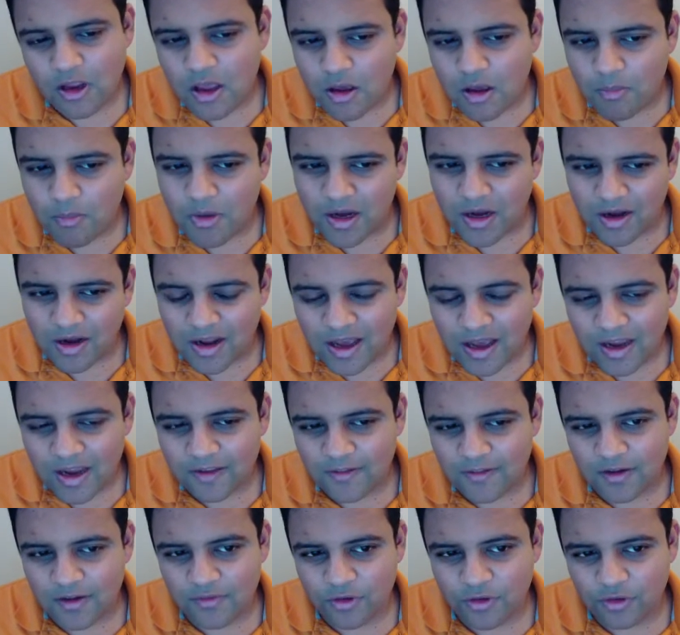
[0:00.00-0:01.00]
But at a high
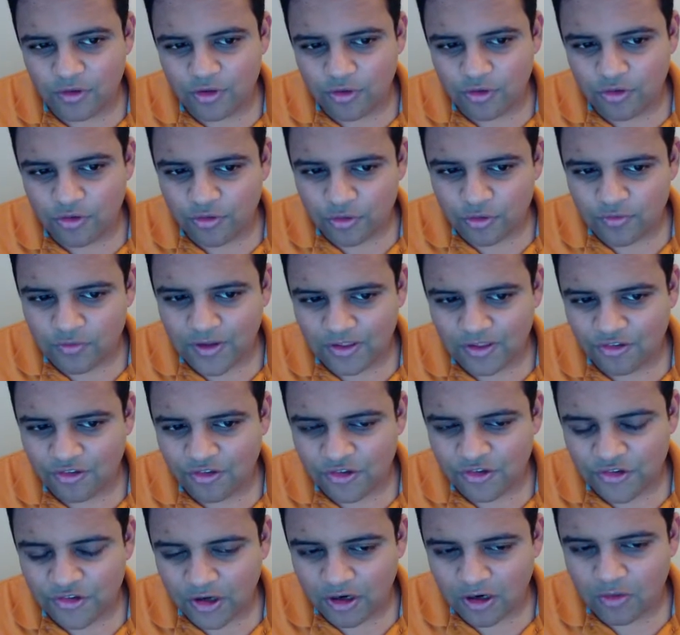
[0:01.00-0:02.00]
level, you sort of get
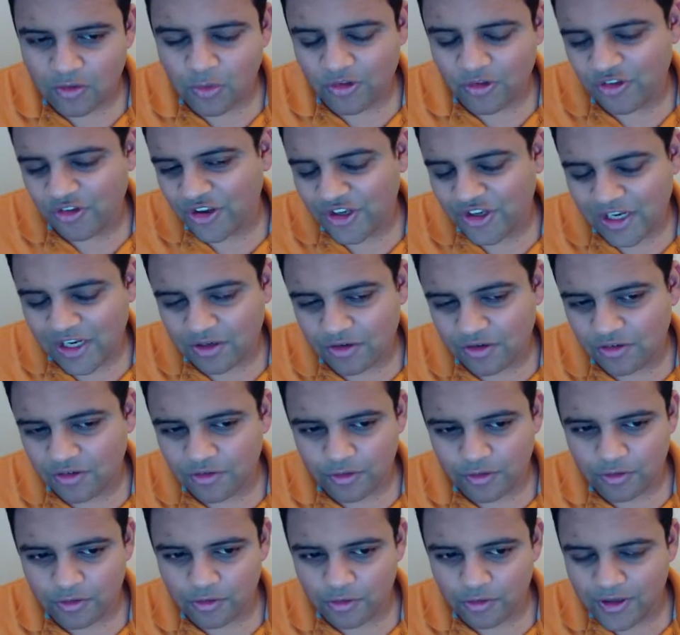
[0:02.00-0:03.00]
stuck once you get down to
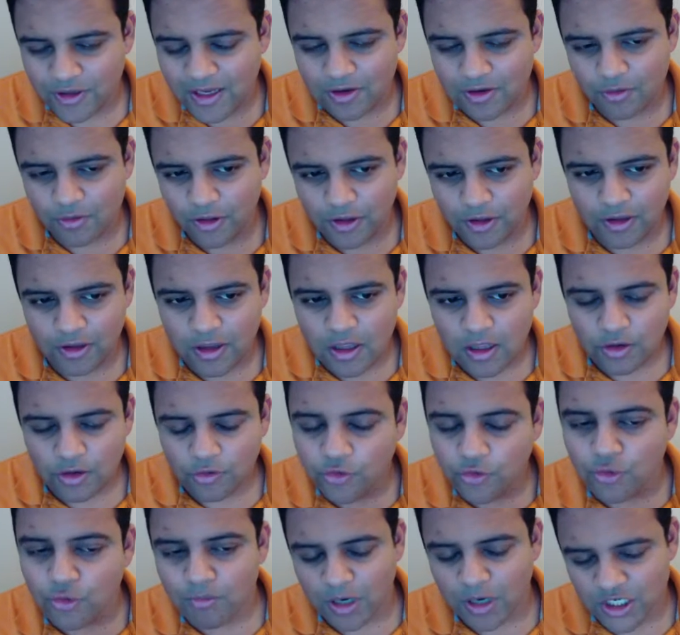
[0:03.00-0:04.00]
0. You can't really
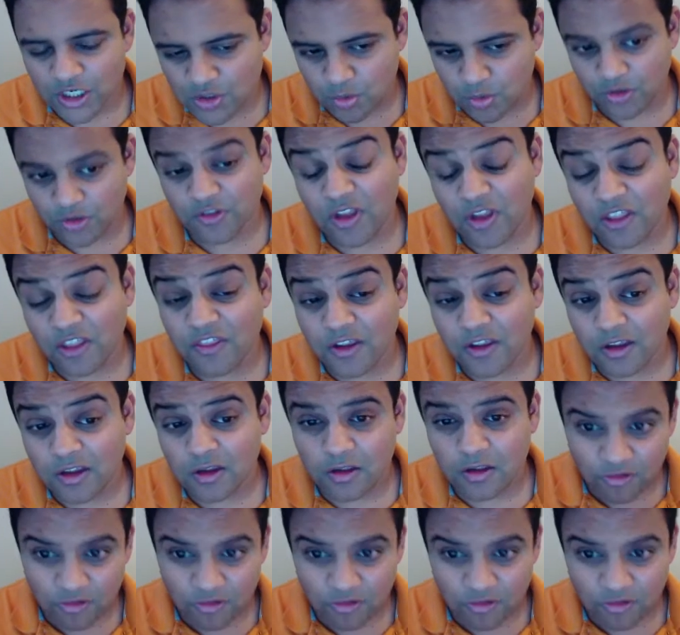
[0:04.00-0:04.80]
do much with nothing.